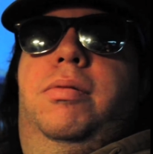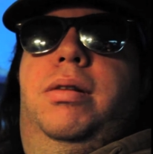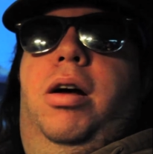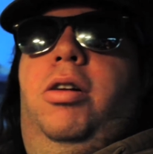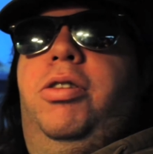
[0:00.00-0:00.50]

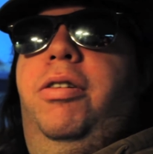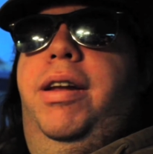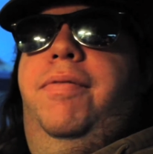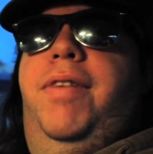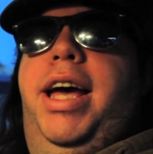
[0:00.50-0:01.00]

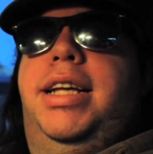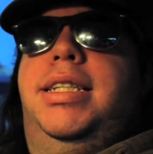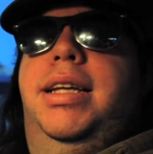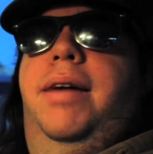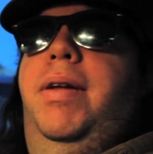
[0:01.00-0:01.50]
Alternative
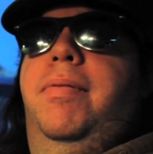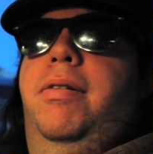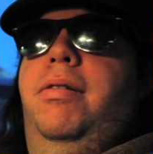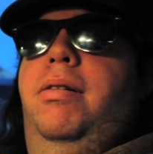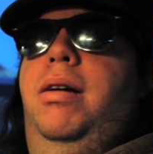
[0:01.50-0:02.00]
facts. I've
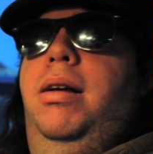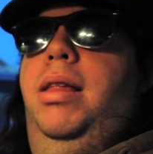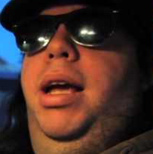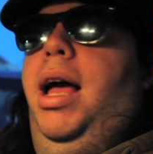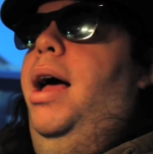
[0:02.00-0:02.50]
never,
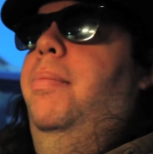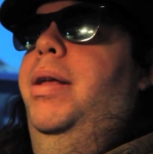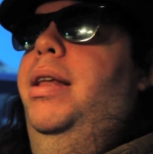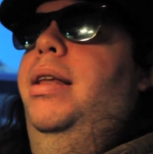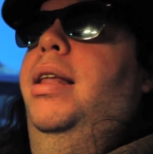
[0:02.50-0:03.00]
like, I've
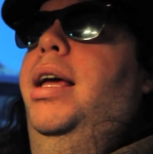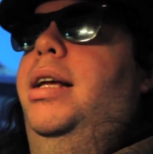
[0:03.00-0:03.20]
been like